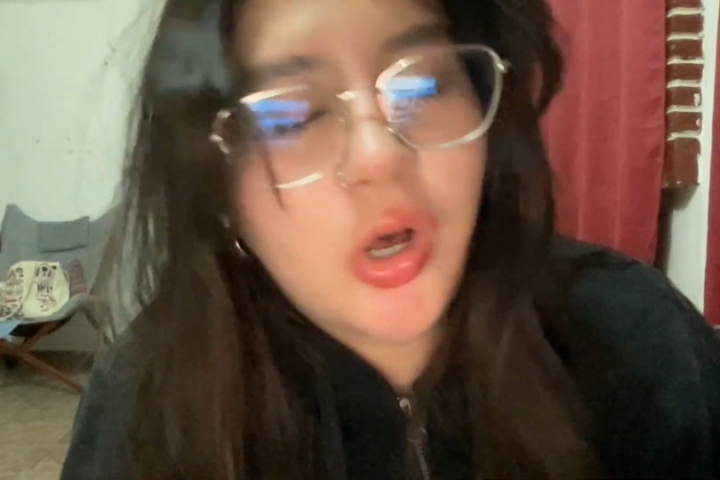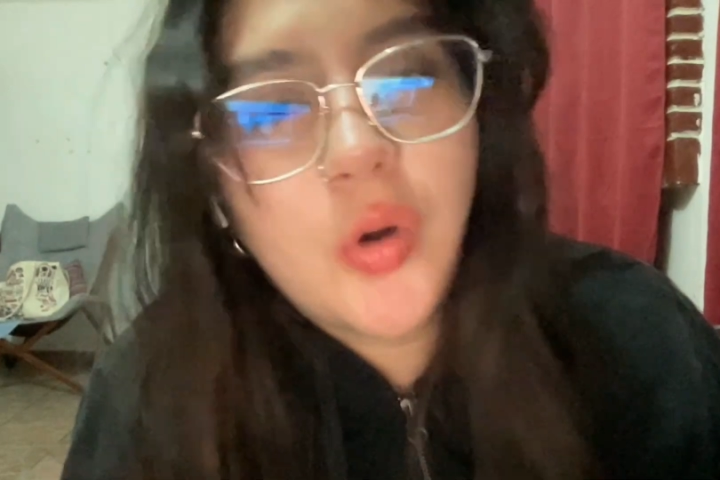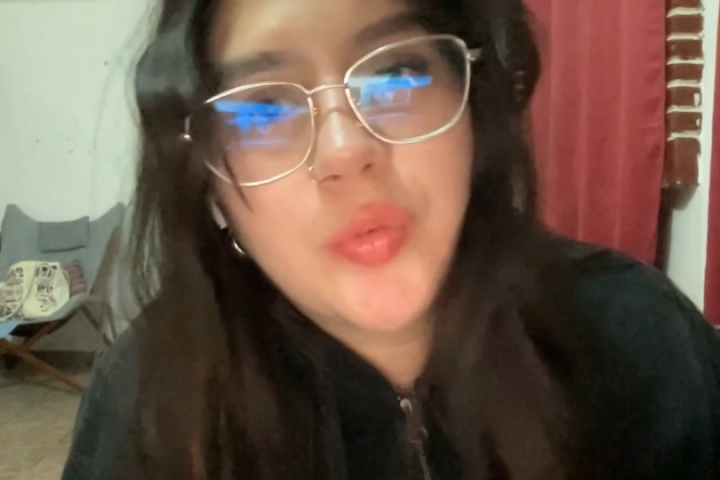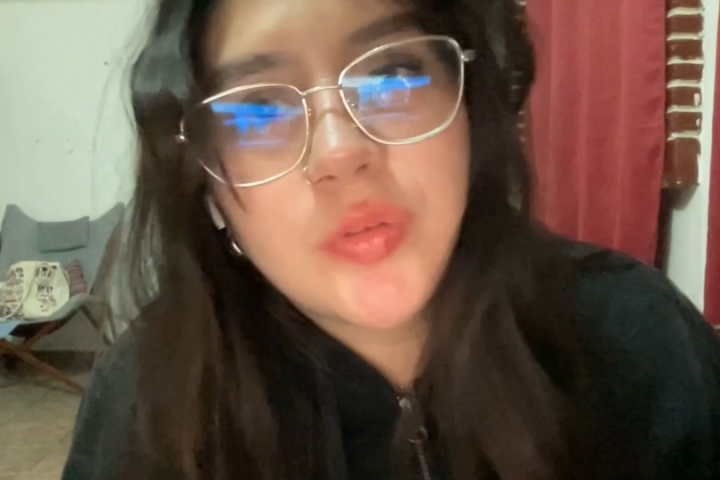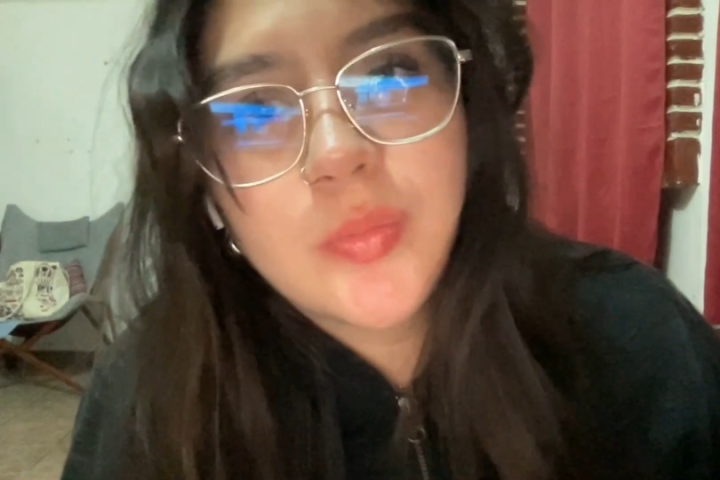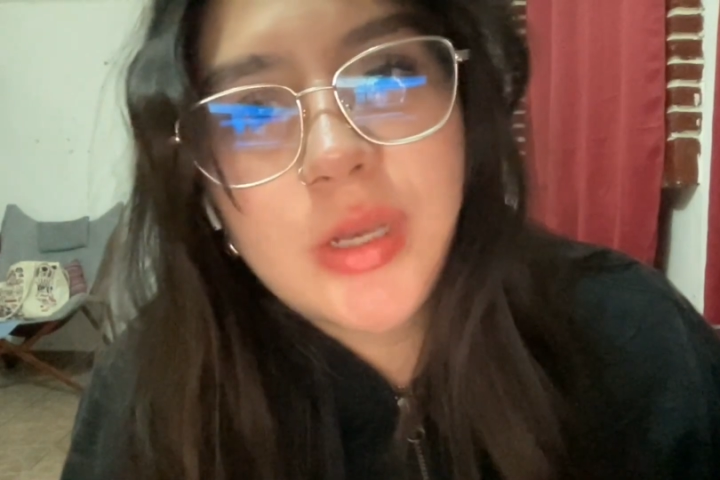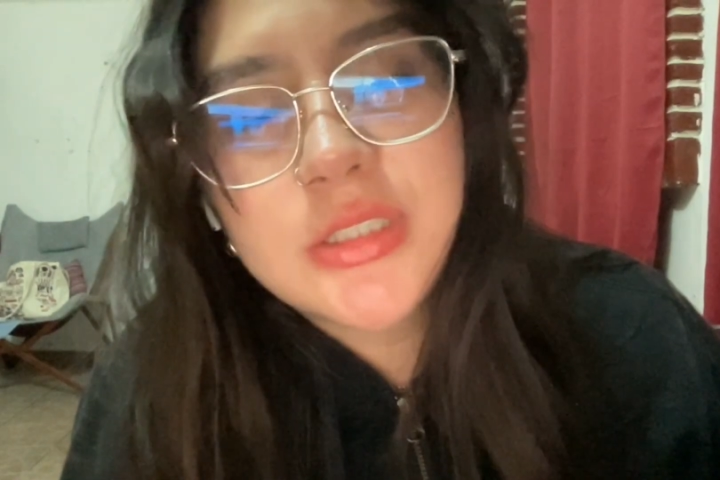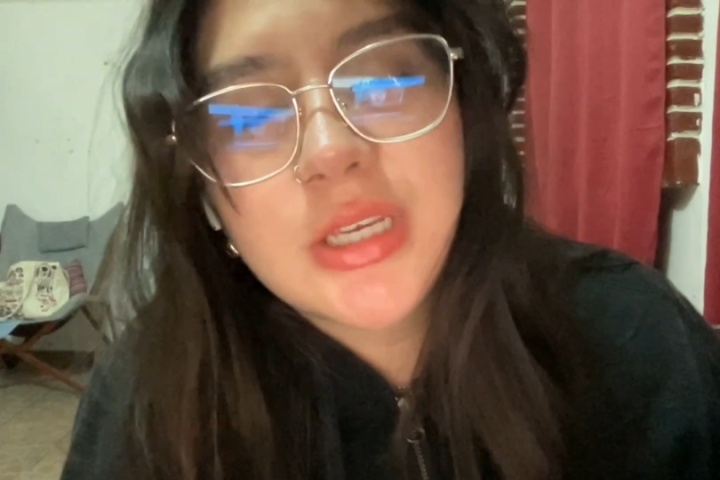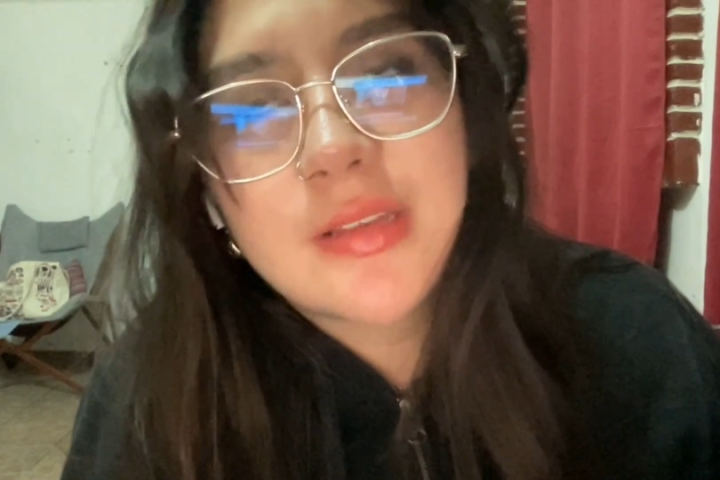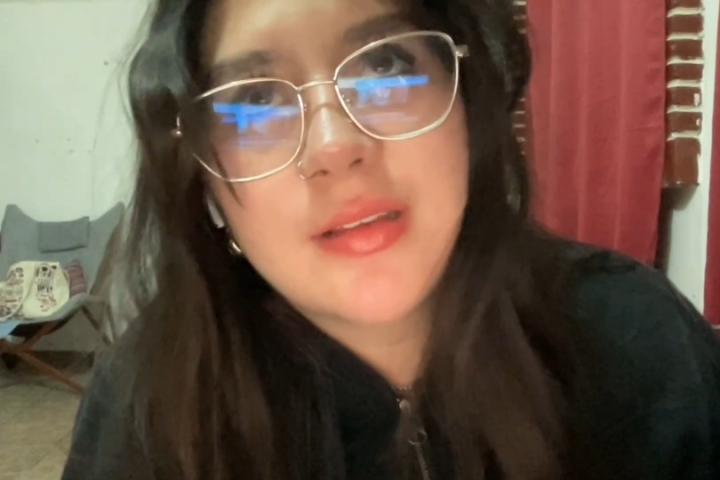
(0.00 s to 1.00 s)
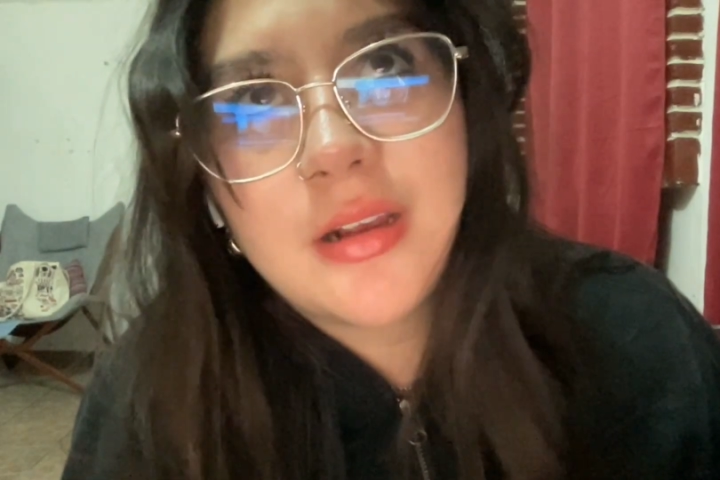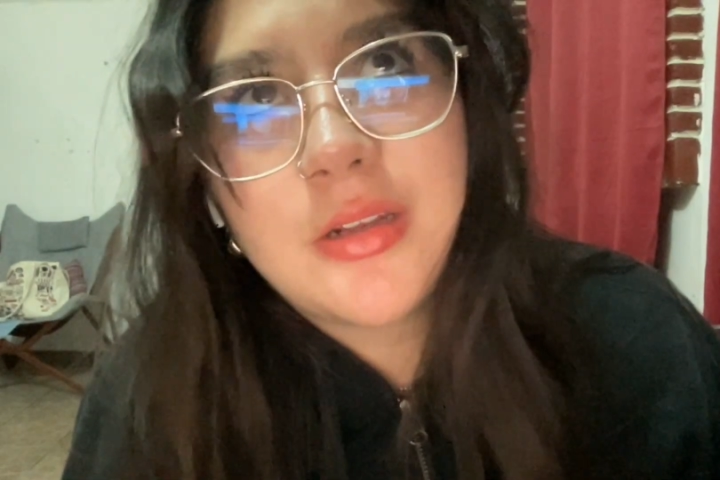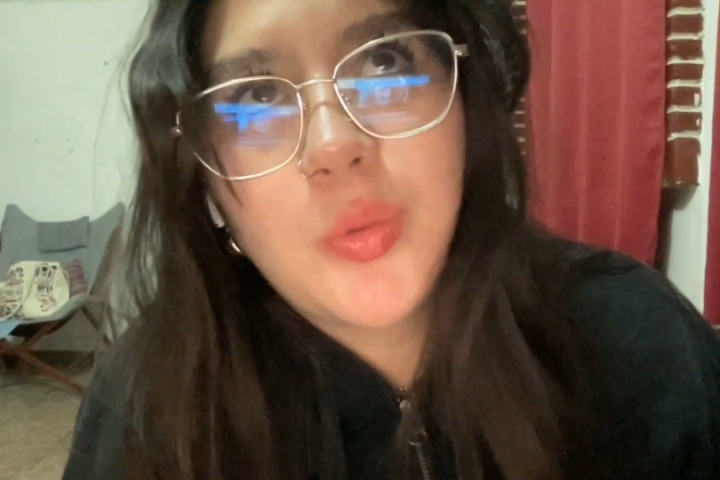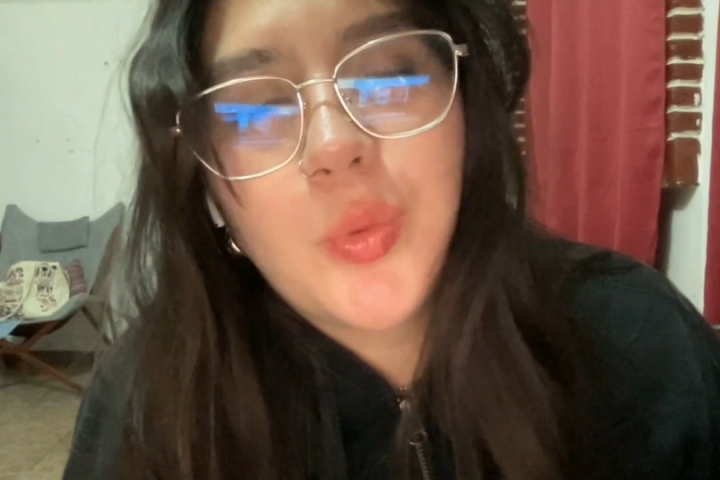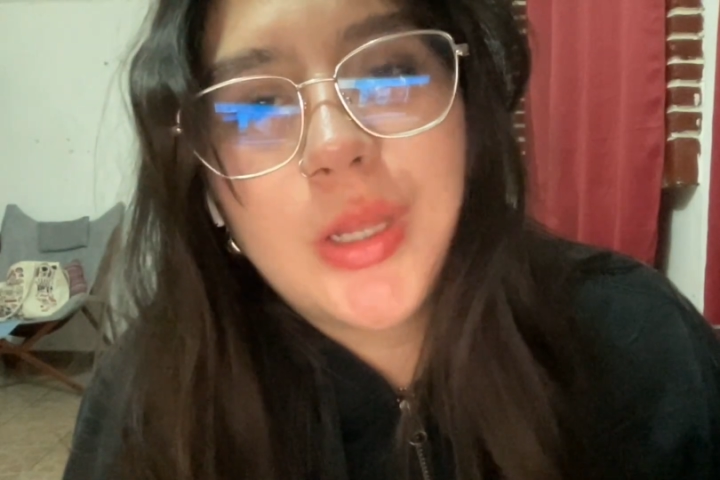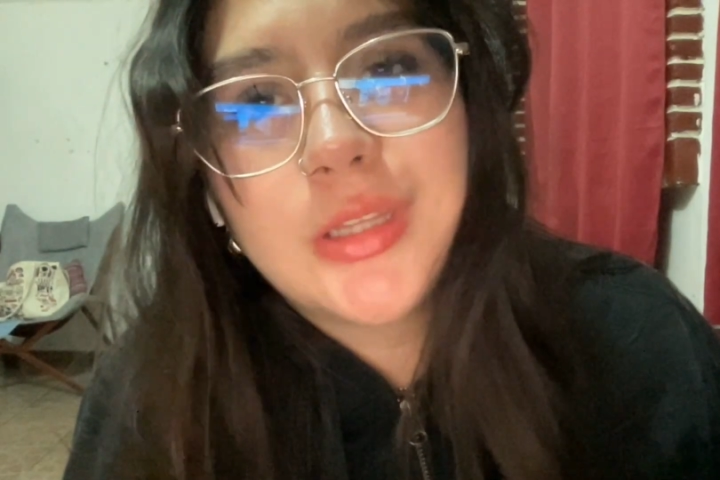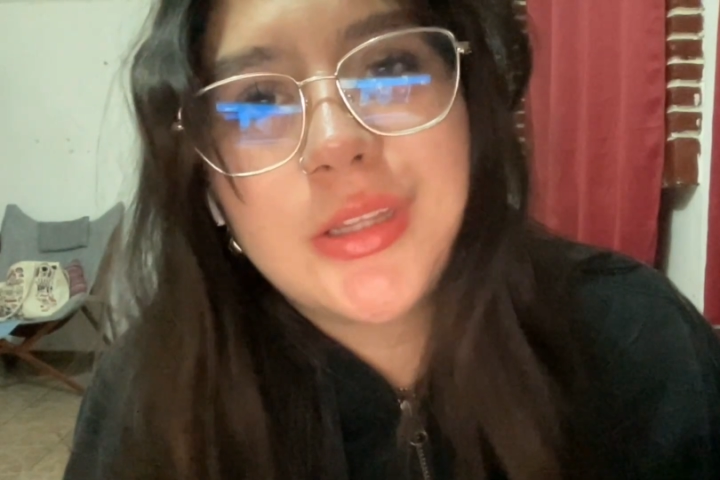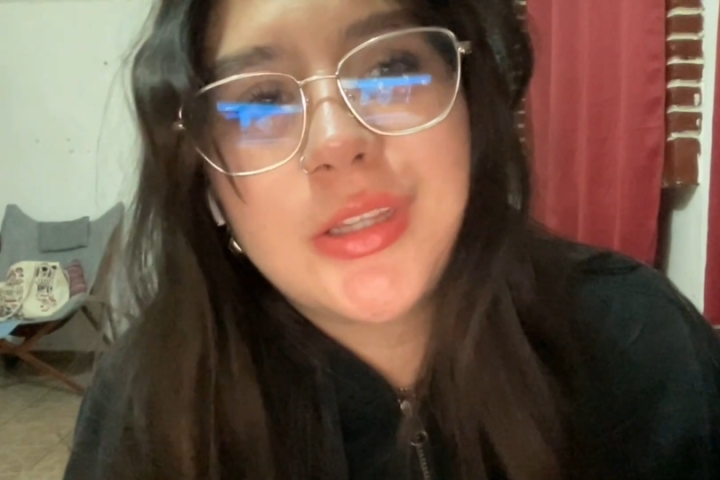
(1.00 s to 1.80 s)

always match exactly what